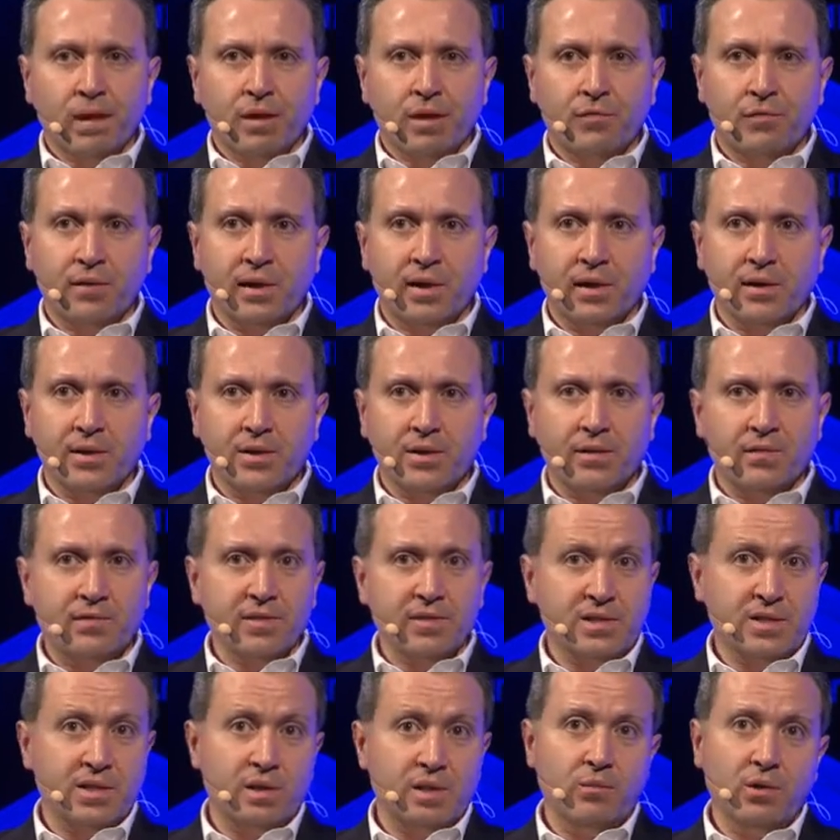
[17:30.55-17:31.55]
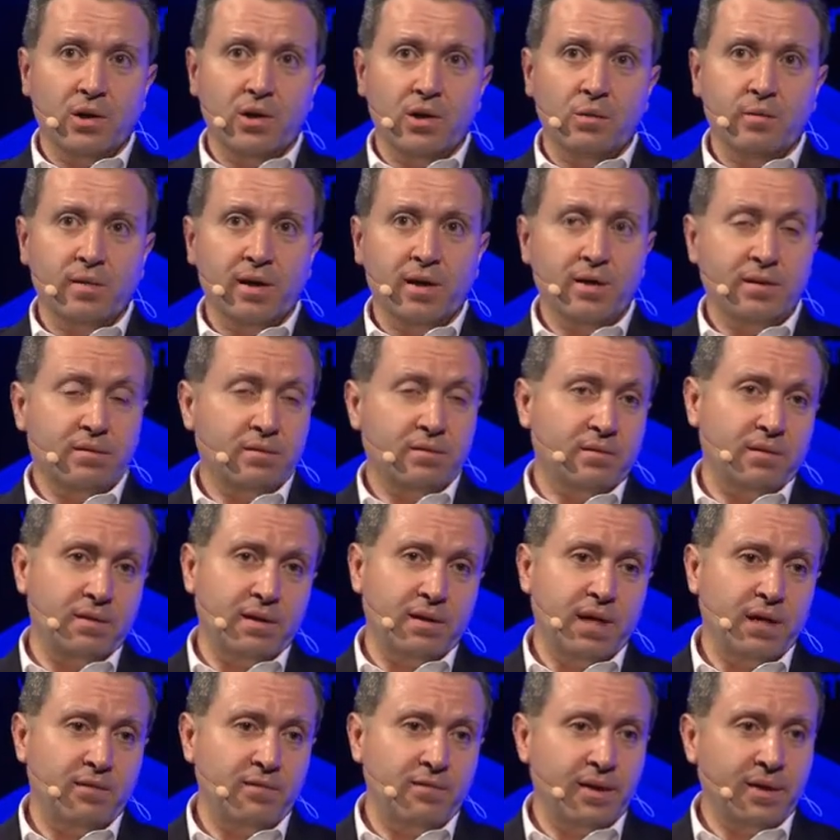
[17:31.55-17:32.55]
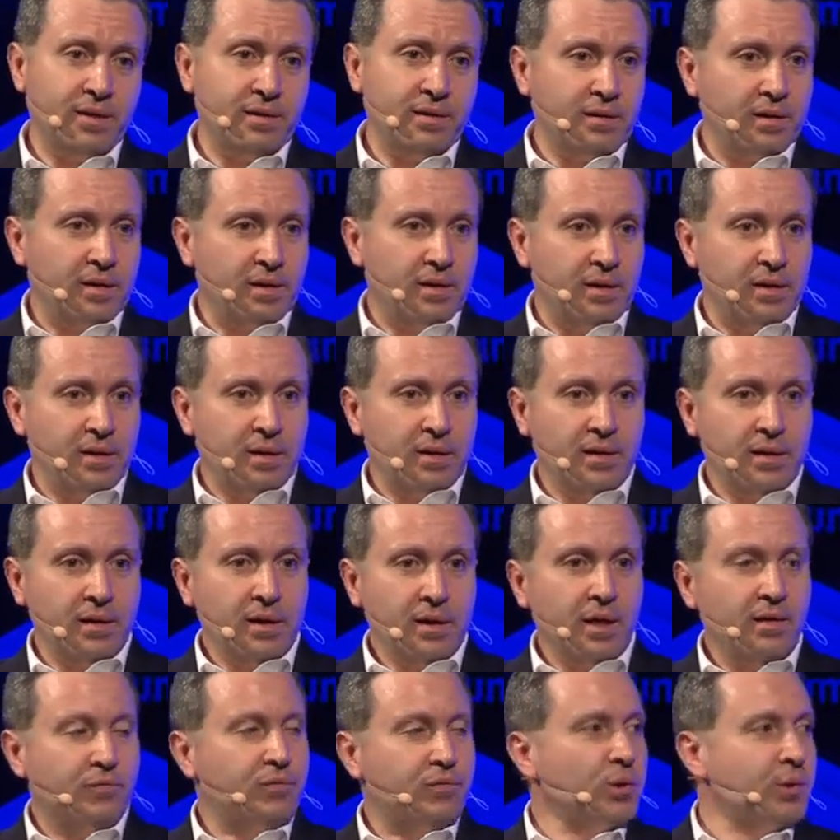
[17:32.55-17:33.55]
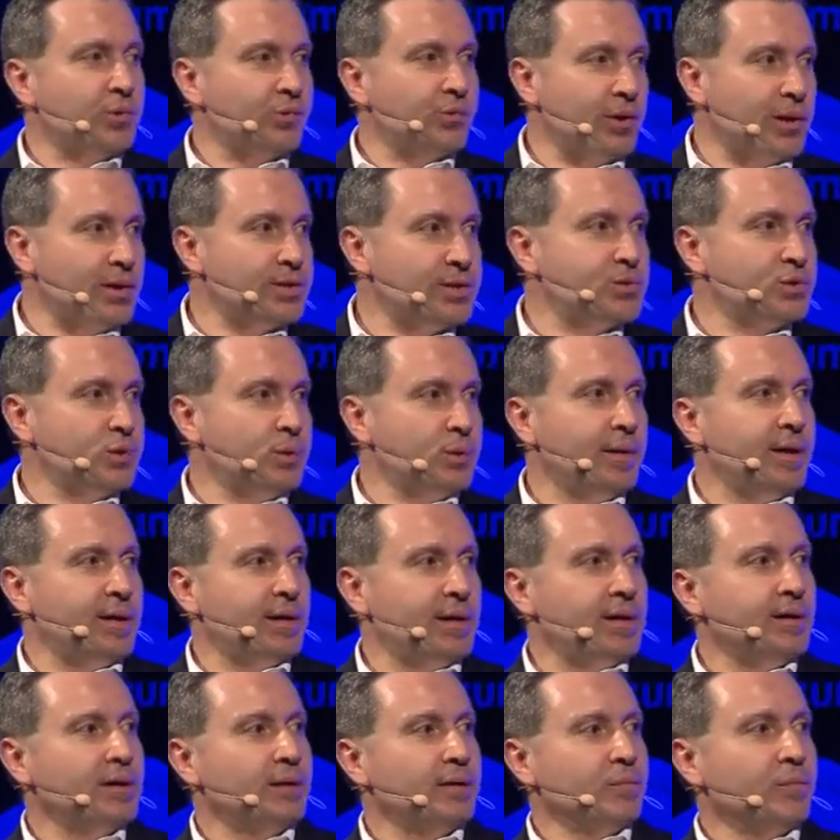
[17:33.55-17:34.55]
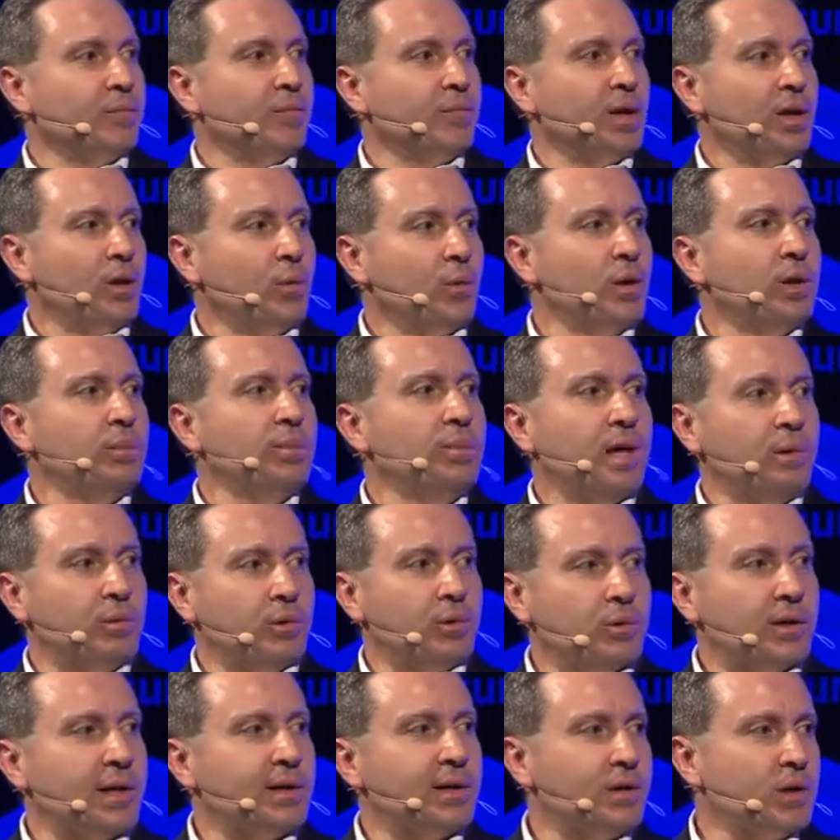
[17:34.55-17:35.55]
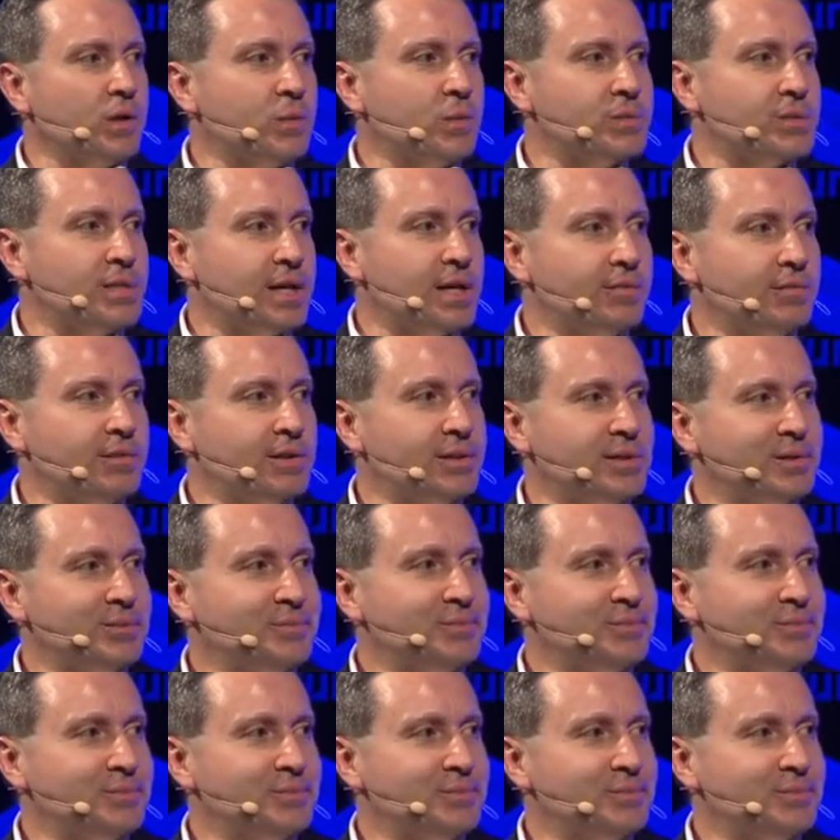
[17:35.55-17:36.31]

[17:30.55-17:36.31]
frankly, even someone who might have had a few drinks too many, will be able to get home safely.